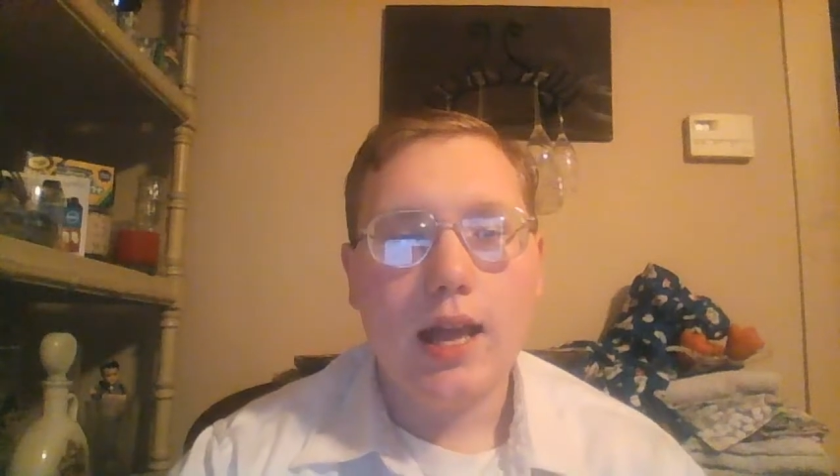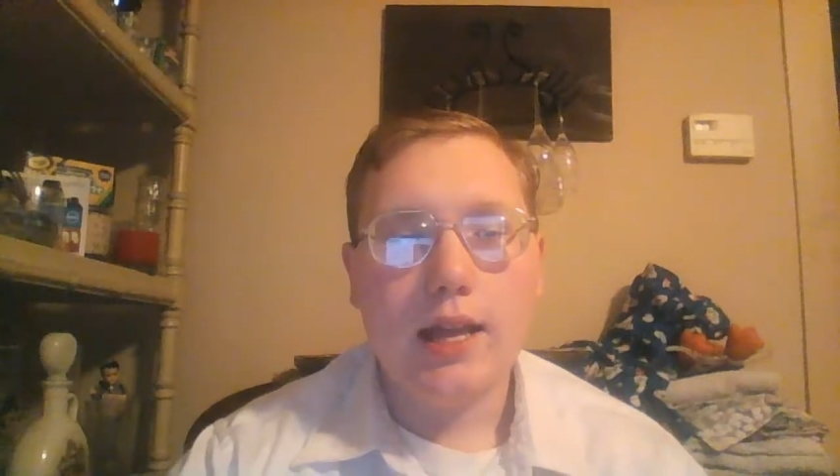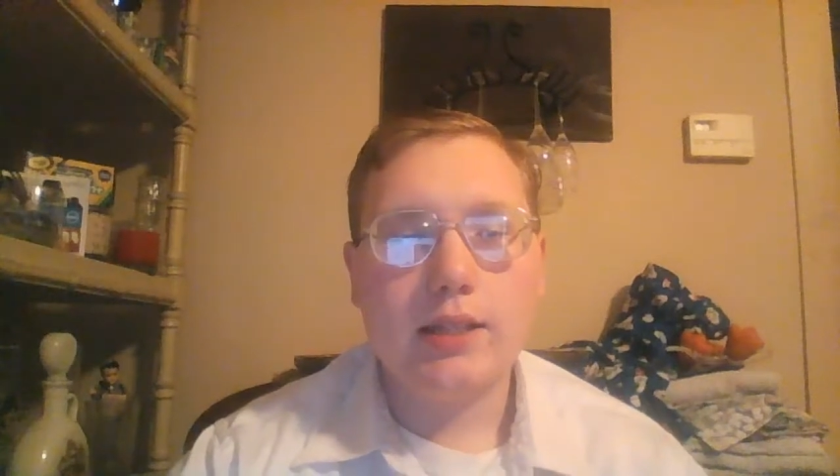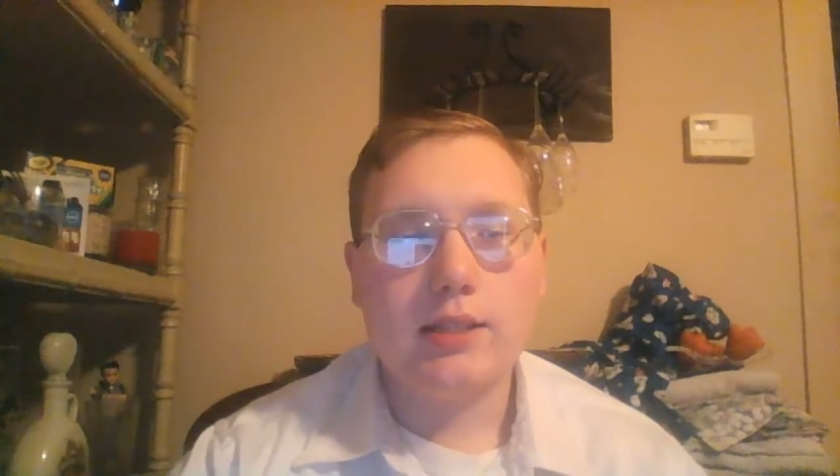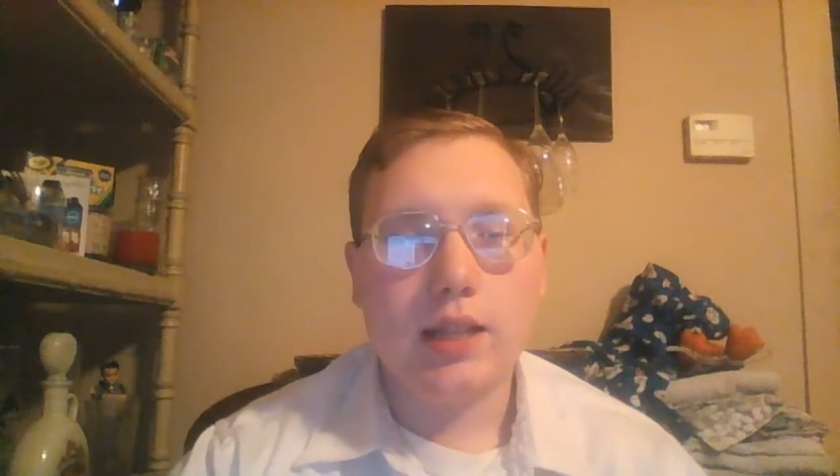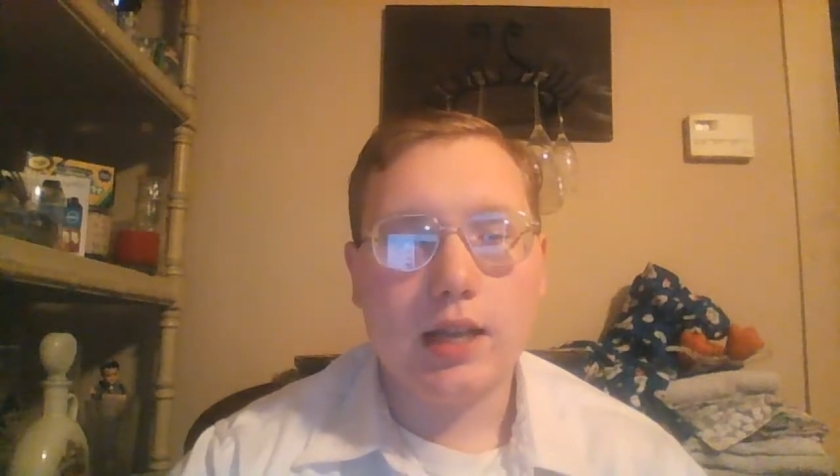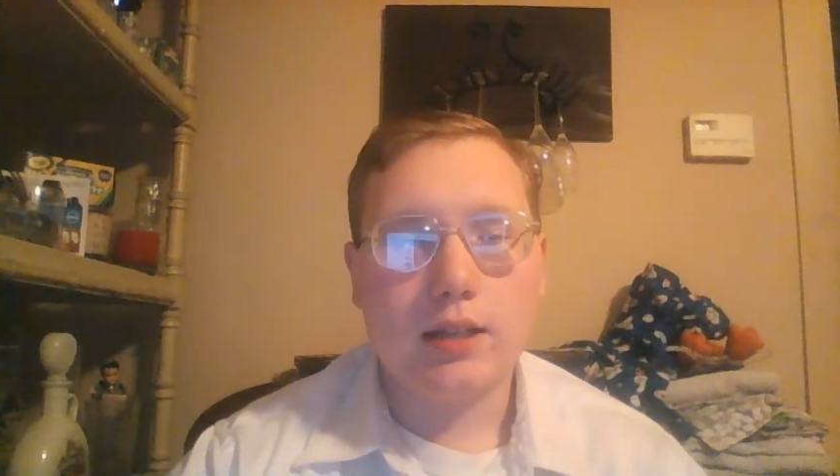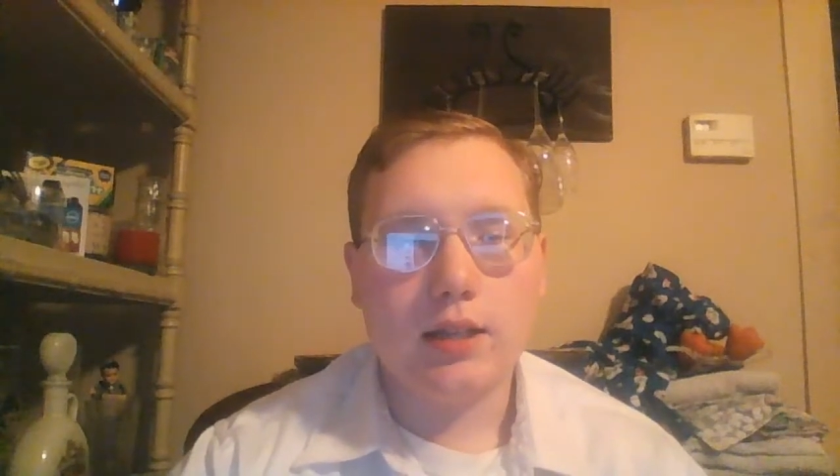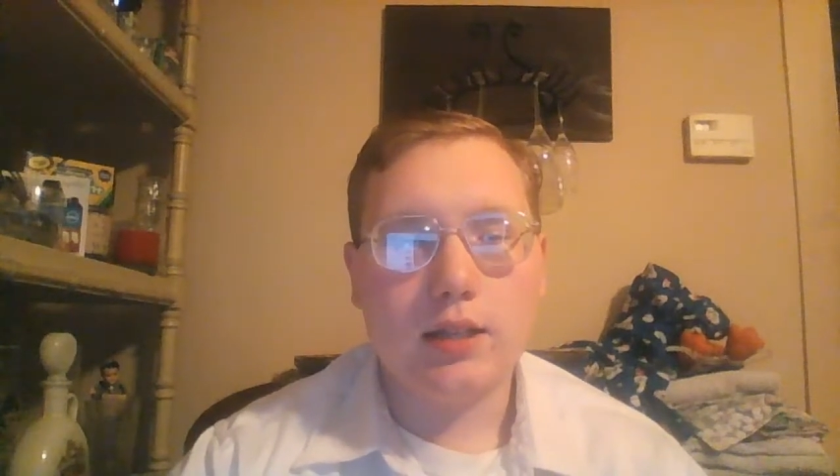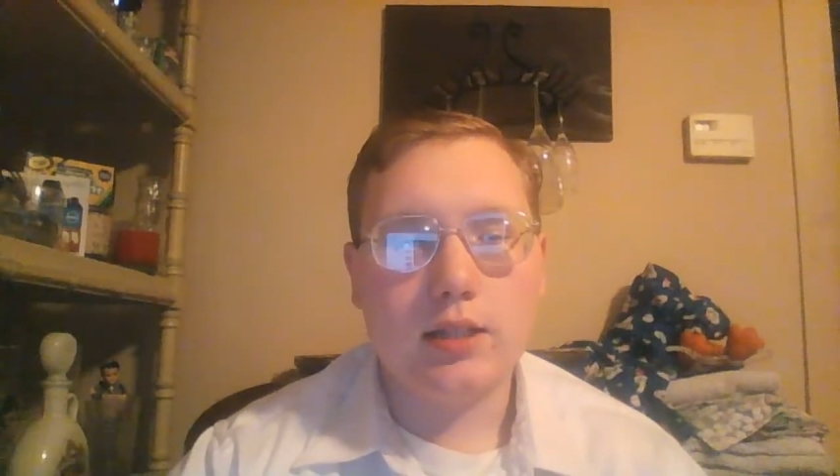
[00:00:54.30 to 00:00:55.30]
He'd
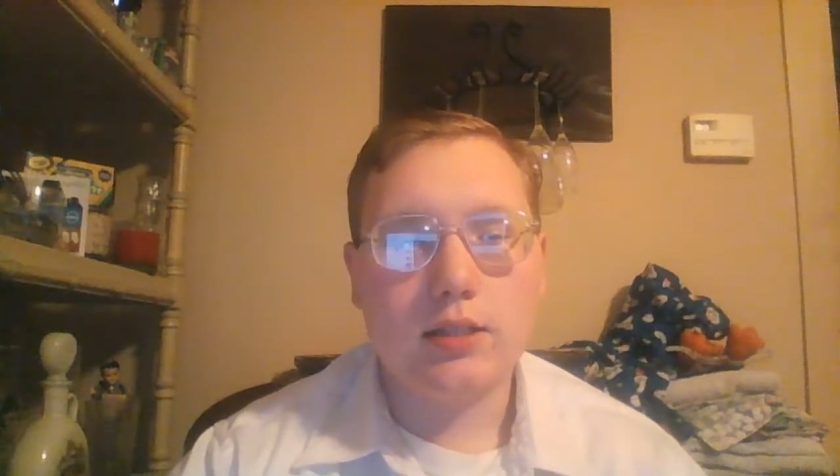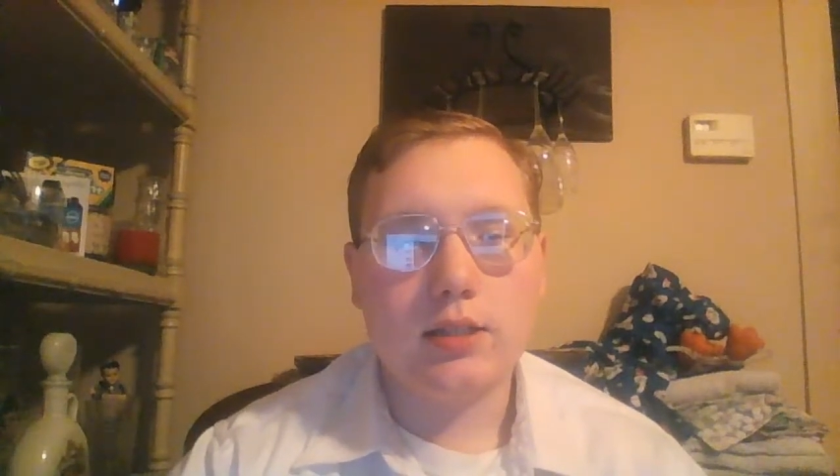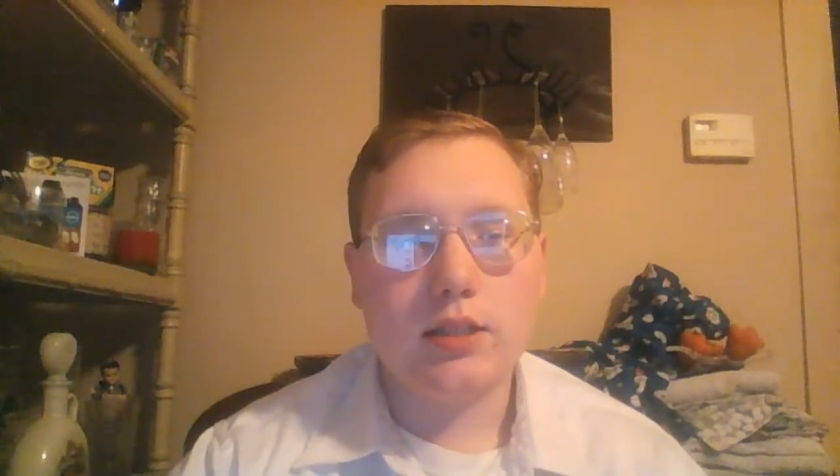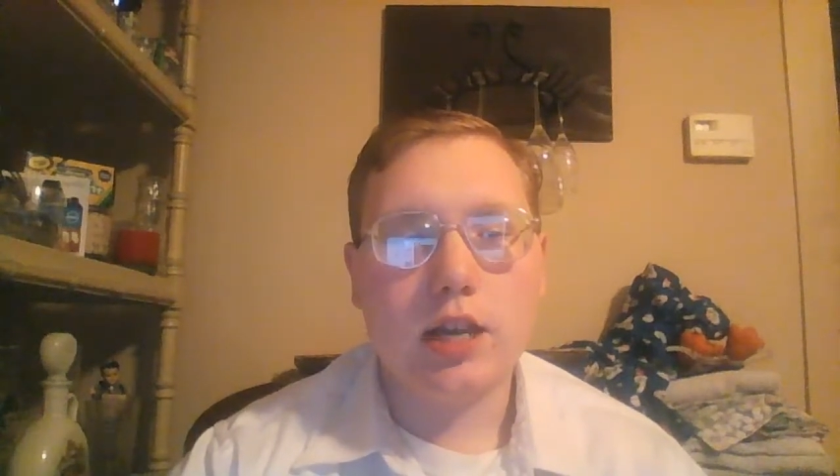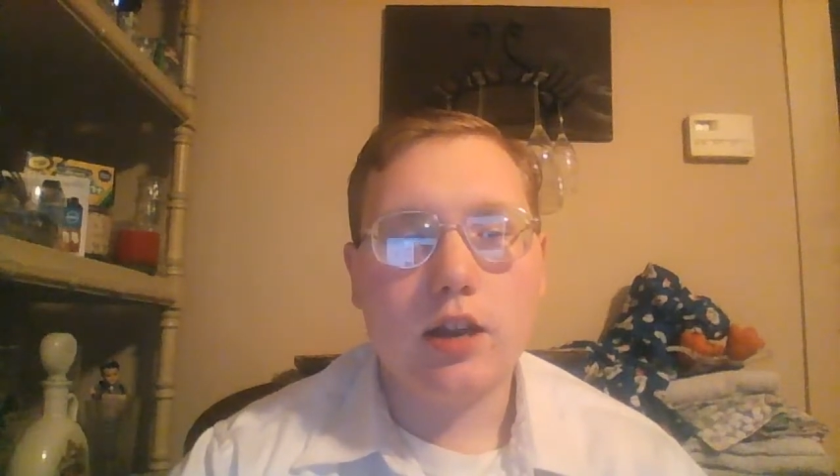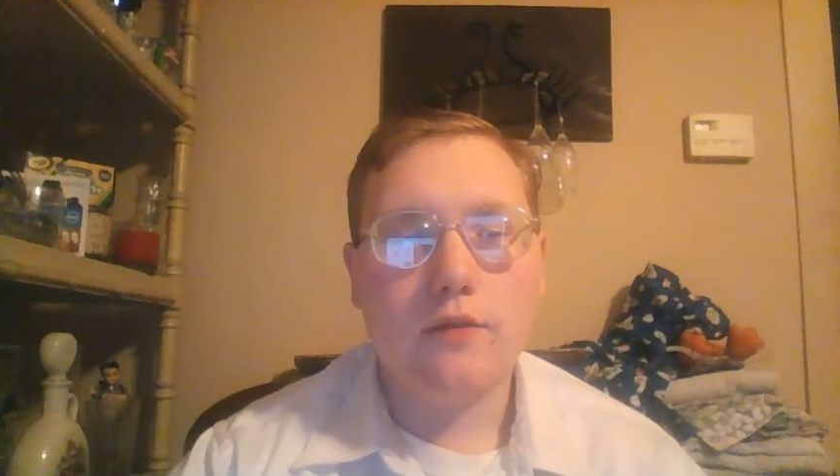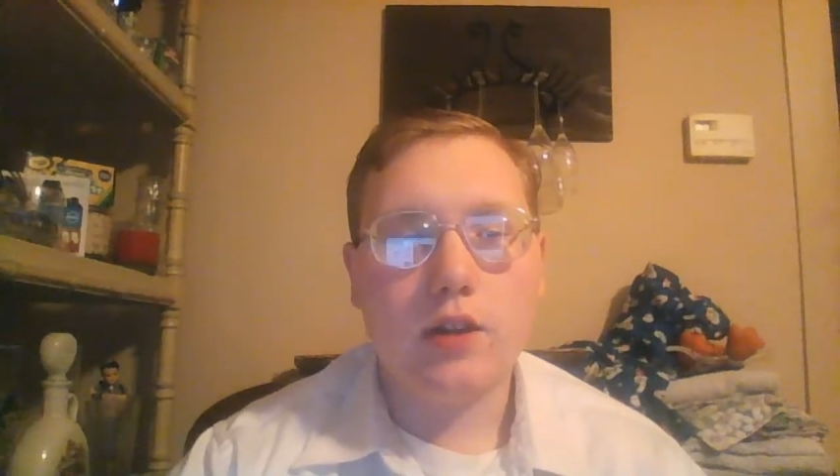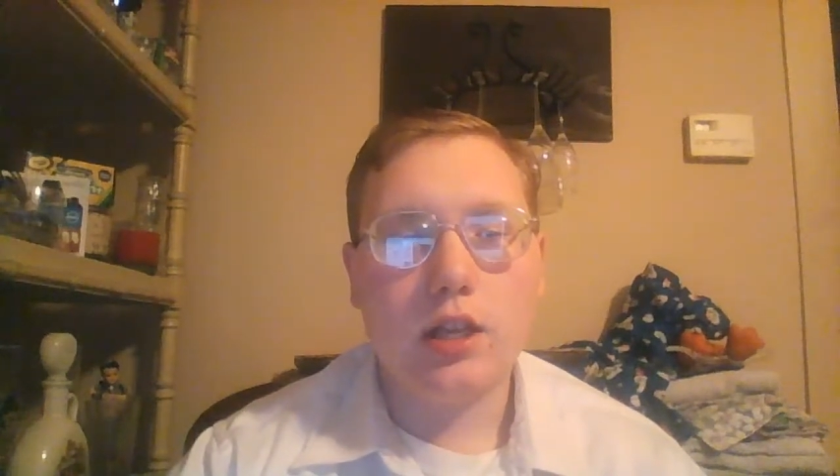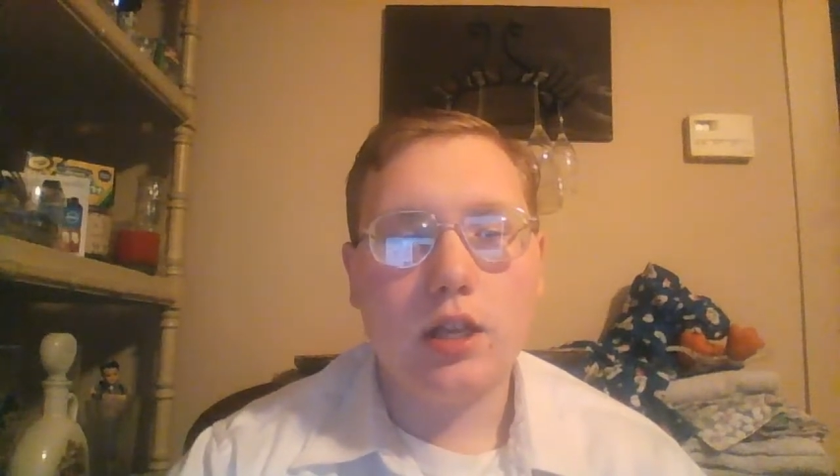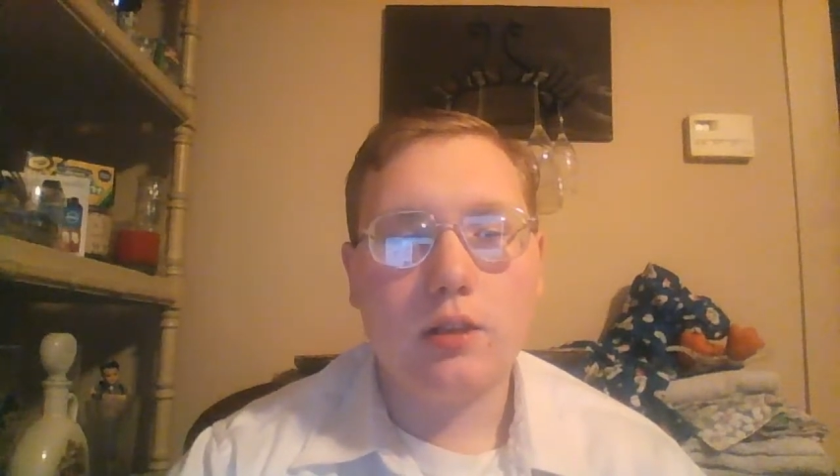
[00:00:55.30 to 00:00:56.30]
stand and listen carefully,